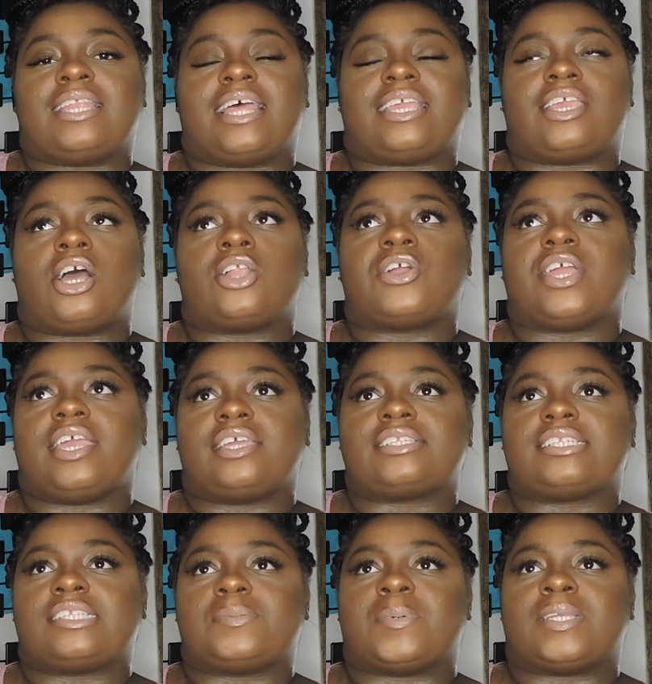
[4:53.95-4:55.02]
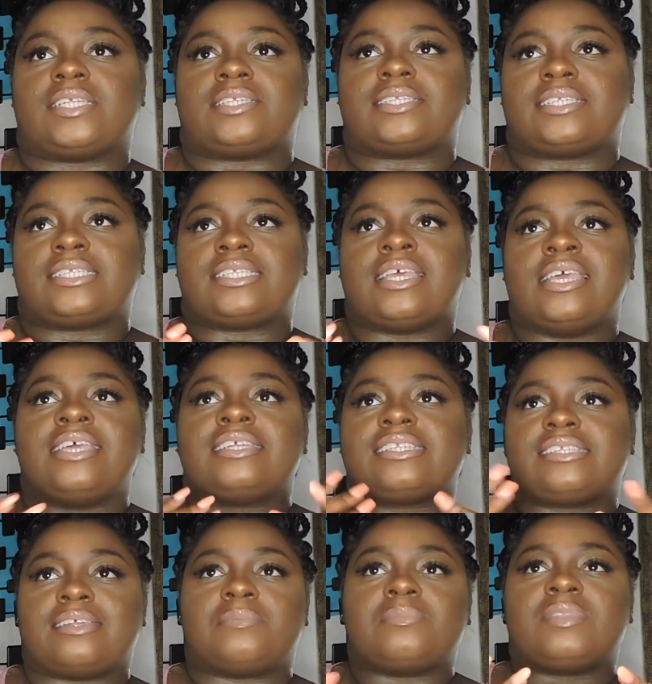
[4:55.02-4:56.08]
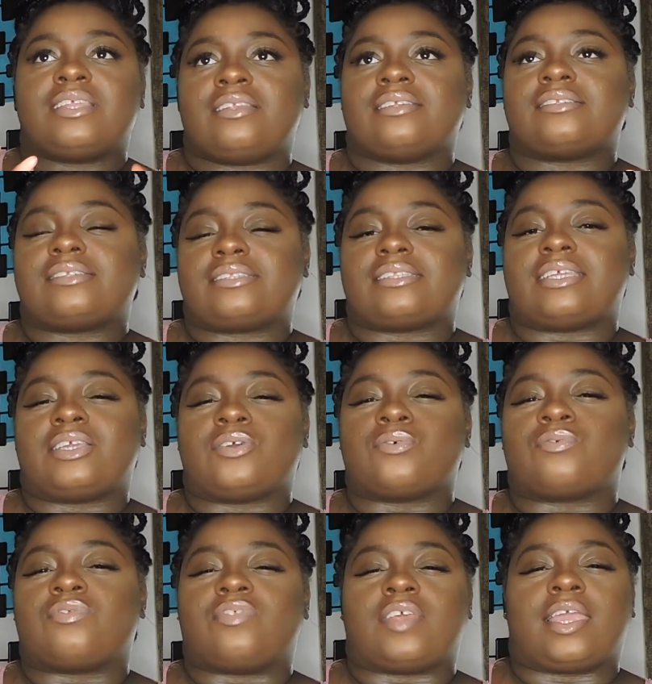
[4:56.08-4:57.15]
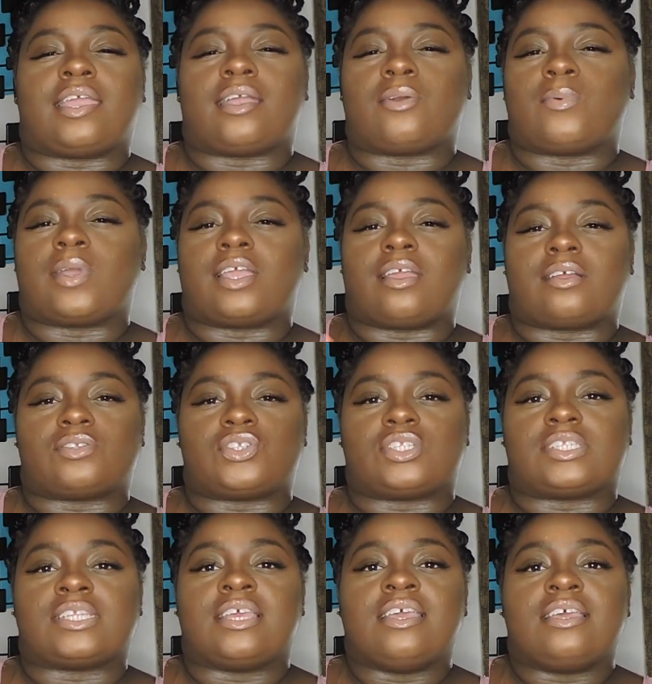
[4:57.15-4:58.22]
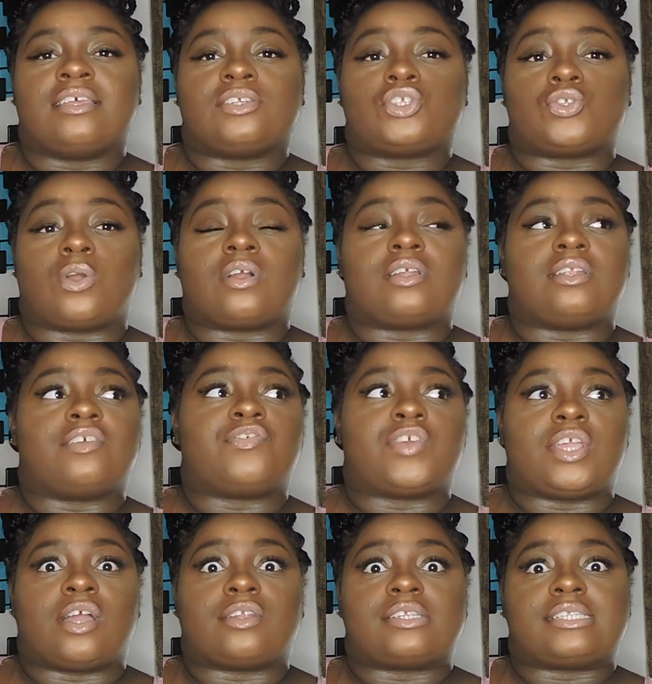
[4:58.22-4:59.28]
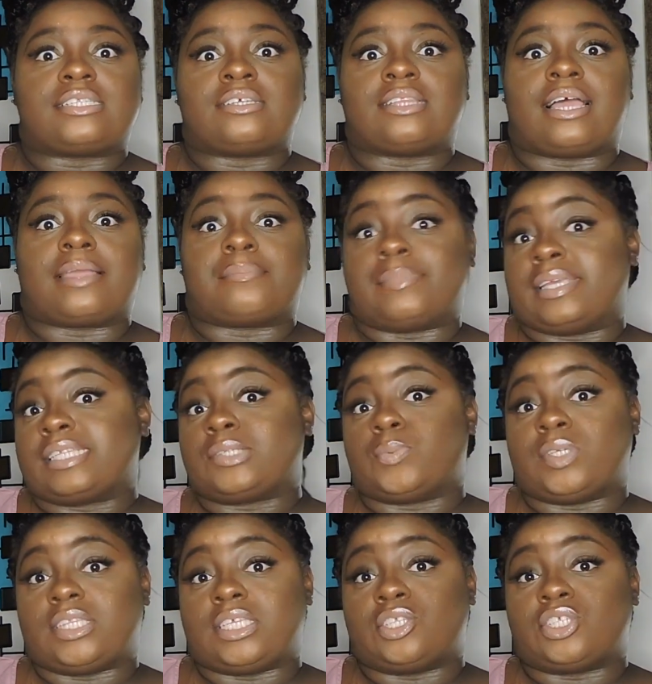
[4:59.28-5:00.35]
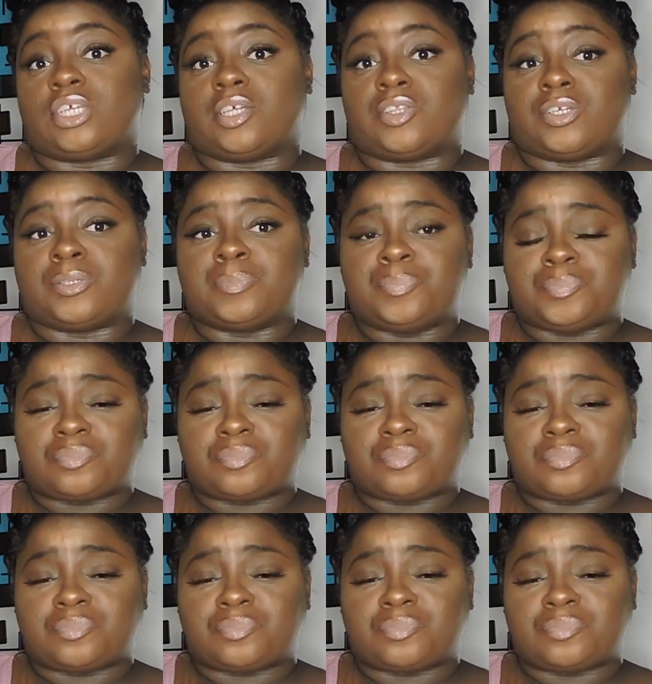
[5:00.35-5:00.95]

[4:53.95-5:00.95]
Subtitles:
Like, y'all are exes, but it's just something is still there where y'all just strong enough for y'all to still, like, mess with each other.